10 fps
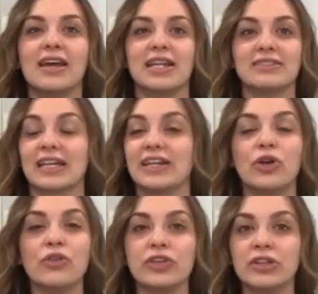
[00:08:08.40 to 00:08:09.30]
And I was like, I
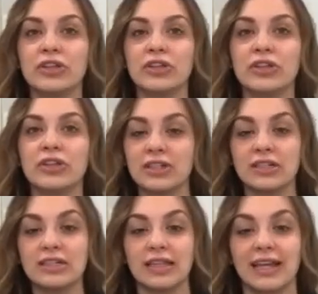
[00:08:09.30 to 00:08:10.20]
don't feel good.
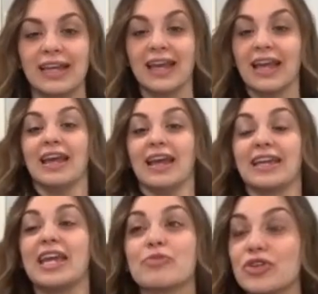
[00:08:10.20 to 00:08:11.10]
Like I
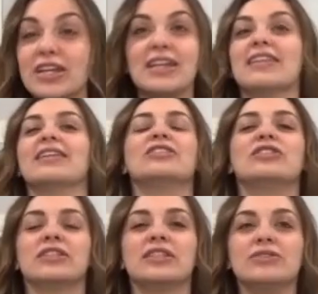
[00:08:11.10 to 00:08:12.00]
can't breathe. And
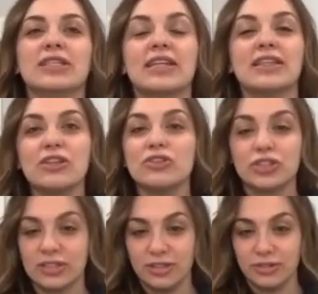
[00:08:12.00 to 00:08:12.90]
he was like, I think you're
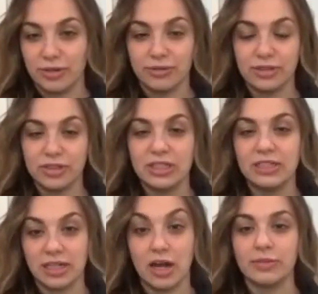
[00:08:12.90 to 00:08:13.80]
just, you know, you just need
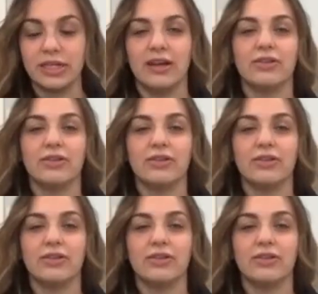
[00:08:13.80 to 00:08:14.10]
to calm down.